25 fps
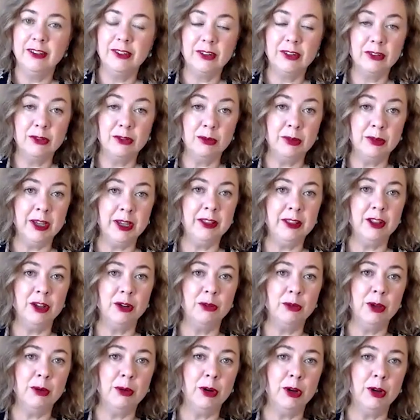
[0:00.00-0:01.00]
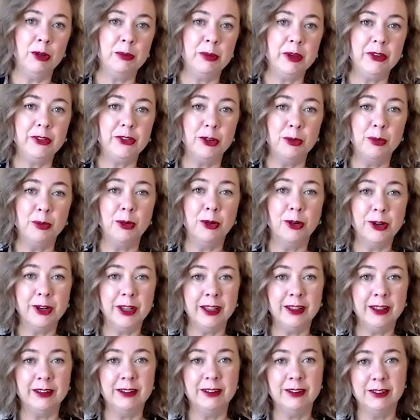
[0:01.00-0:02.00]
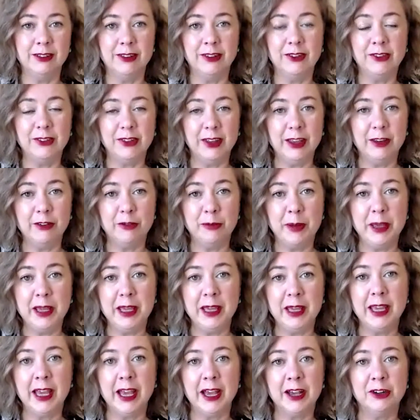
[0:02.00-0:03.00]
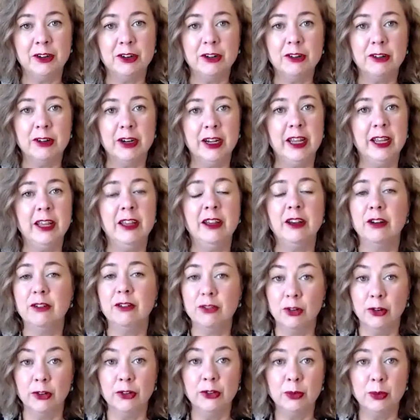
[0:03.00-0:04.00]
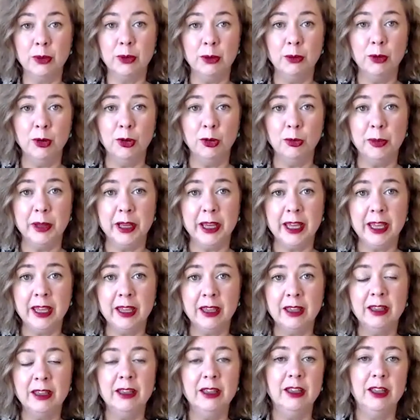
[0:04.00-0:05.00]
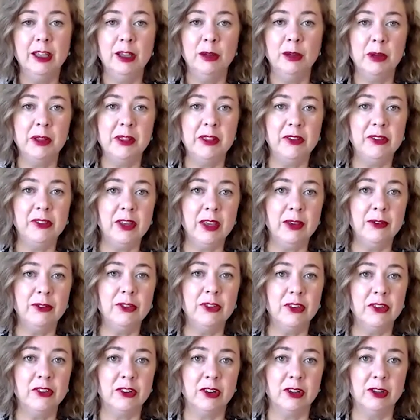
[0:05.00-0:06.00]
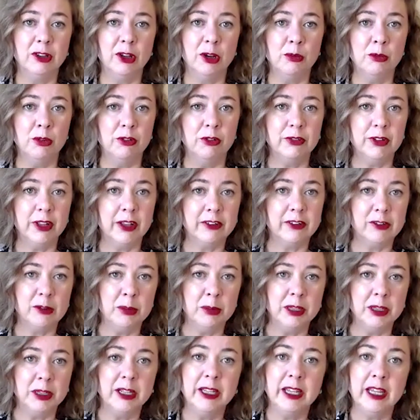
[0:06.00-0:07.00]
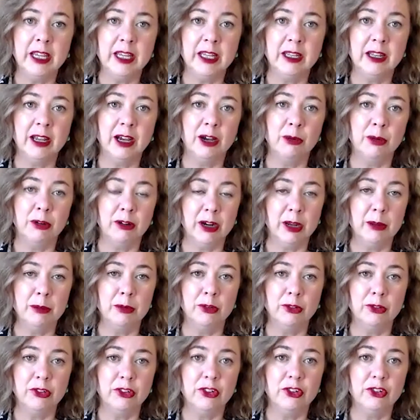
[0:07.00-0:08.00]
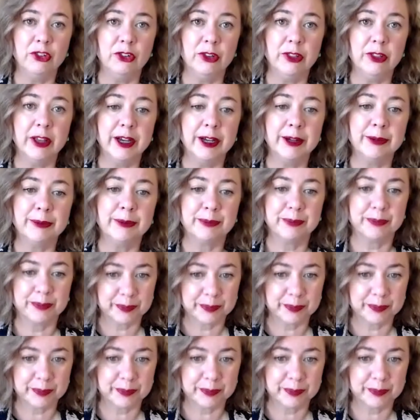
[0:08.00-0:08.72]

Doesn't mean that we won't be supporting the CFP category. Of course we will be, but this gives us a lot more flexibility in how we're able to do that.